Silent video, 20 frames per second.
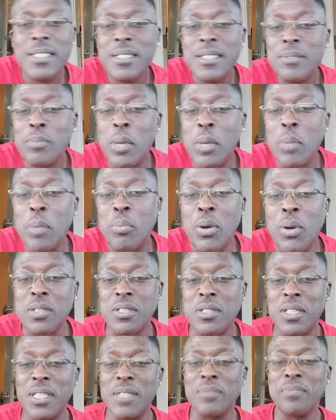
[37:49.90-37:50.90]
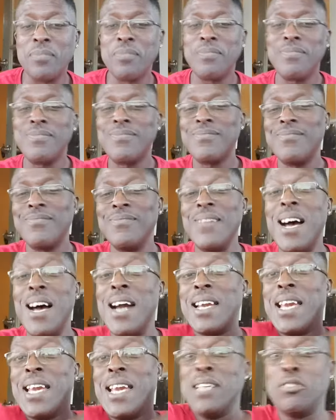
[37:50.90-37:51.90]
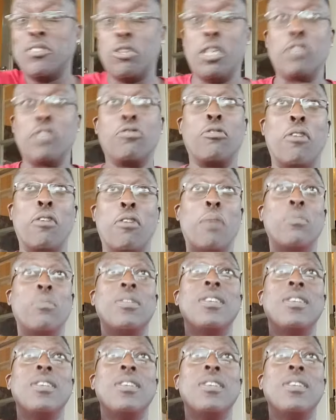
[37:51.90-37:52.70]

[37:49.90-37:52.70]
Me personally, I can't stay strapped.